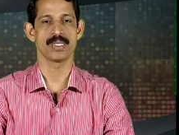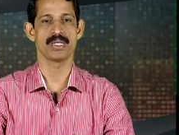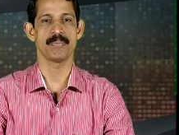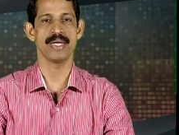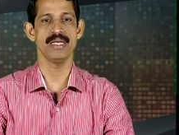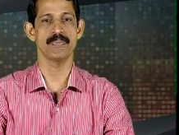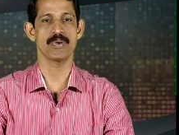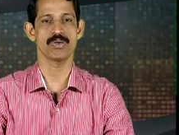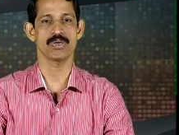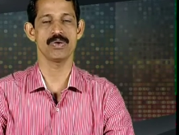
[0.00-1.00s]
The main
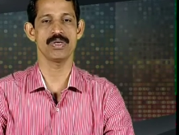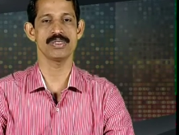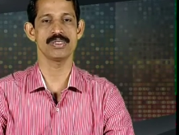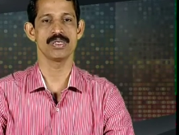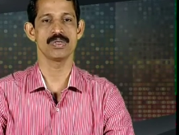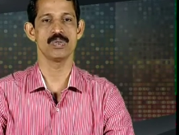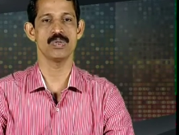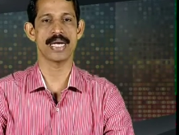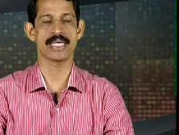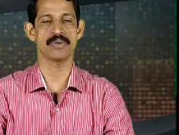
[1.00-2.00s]
protagonists who
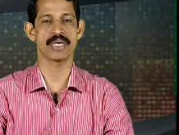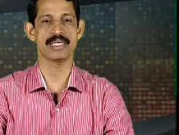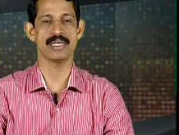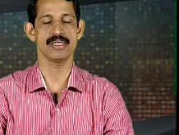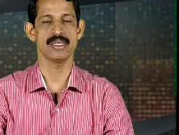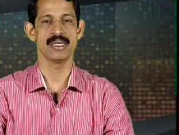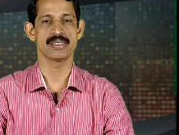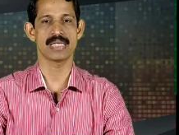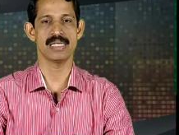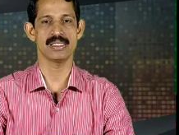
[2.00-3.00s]
advocated
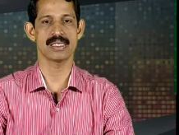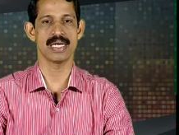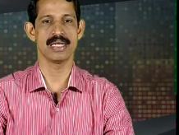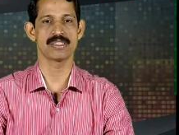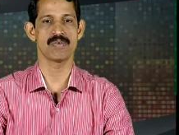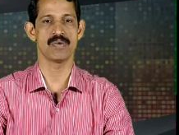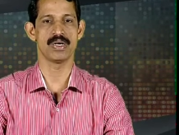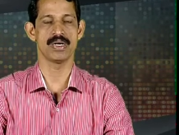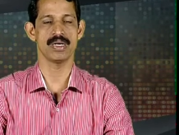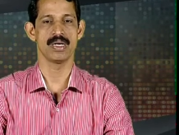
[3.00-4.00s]
sense realism
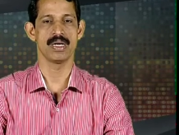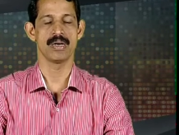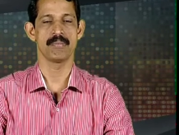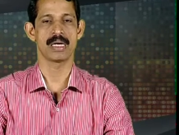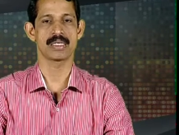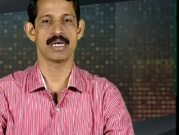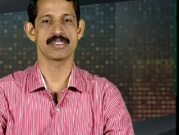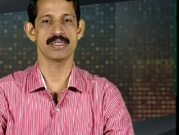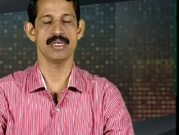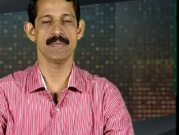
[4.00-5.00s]
were
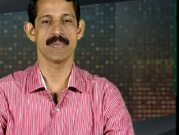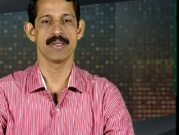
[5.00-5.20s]
Mulcaster,